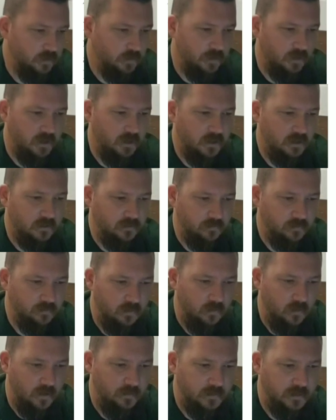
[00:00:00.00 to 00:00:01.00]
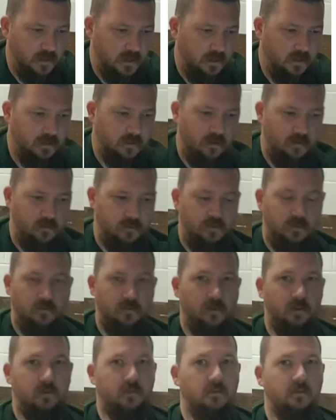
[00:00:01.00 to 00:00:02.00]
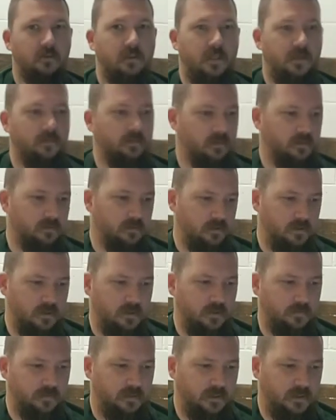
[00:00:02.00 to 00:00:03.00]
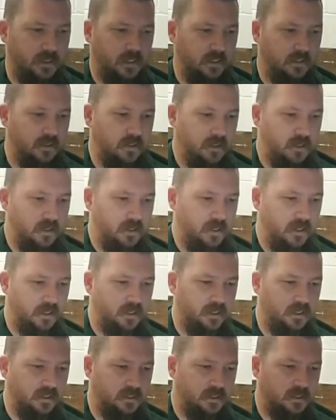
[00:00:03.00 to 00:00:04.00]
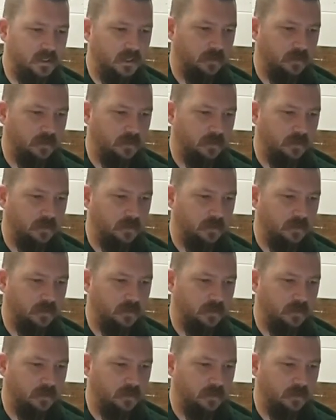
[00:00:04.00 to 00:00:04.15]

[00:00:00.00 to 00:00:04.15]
actually a pretty decent uh, website. It goes over like all the chemicals and stuff like that. I kind of